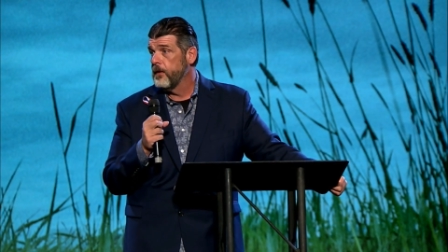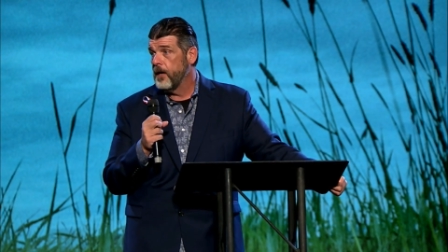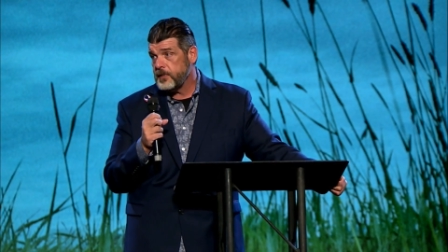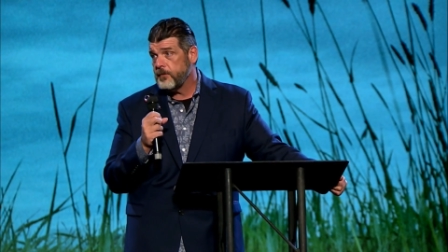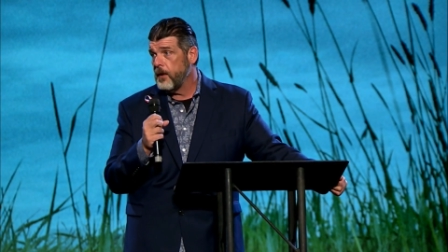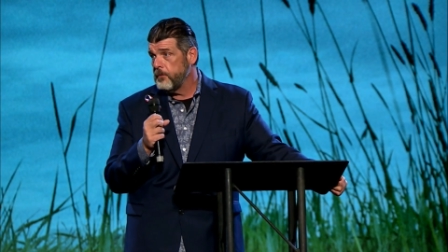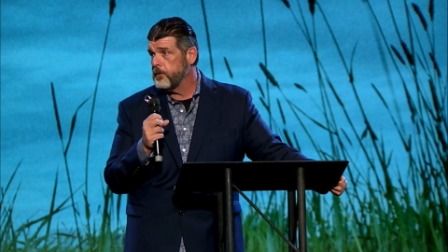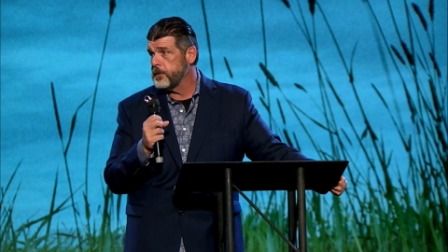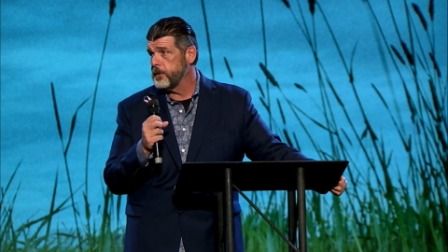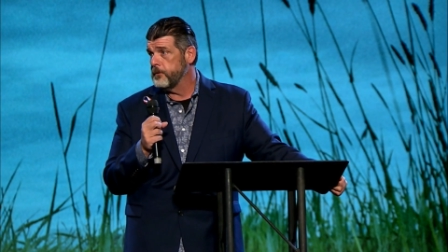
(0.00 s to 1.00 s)
That's what I'm
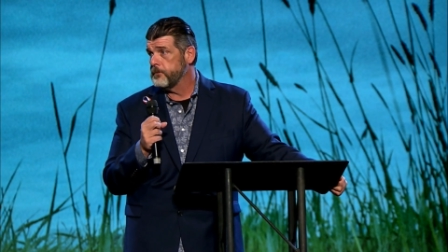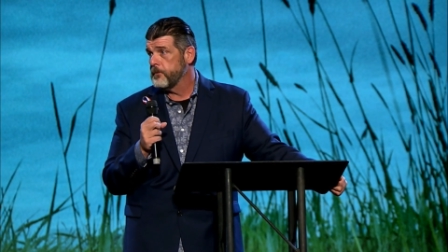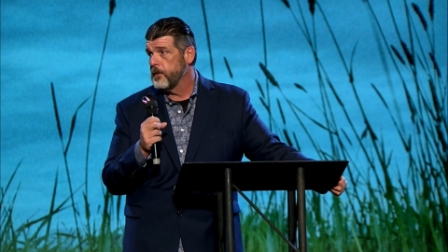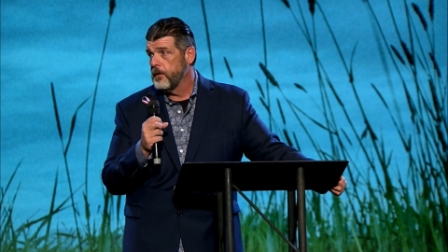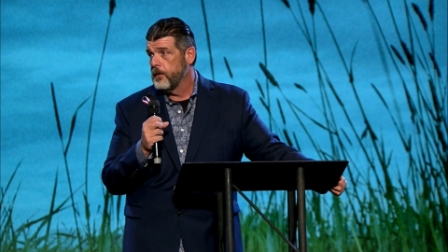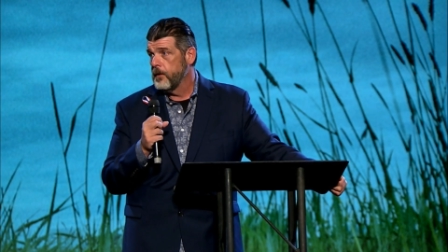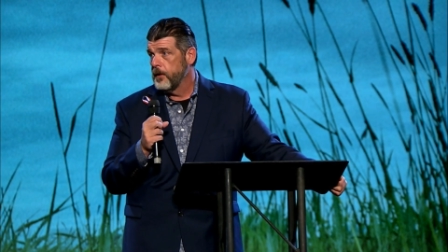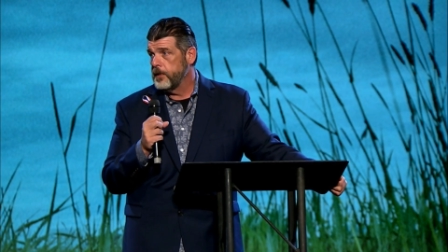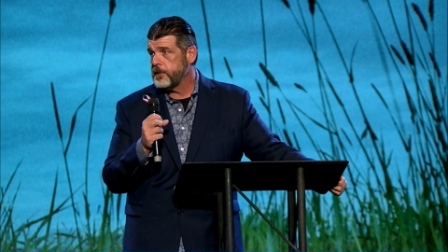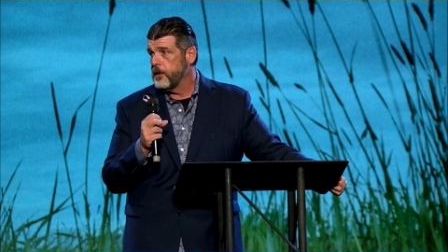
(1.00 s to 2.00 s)
going to do.
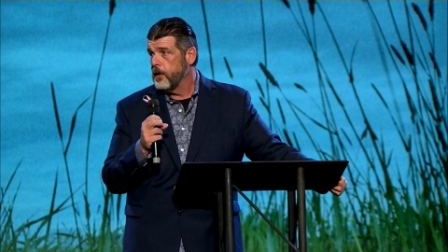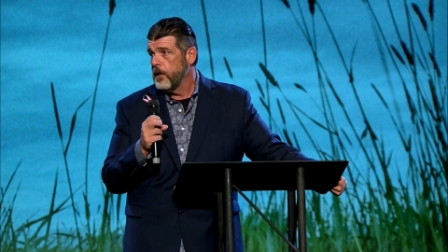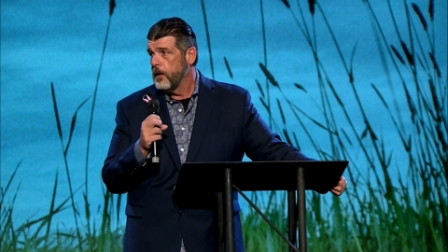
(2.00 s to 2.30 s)
Listen,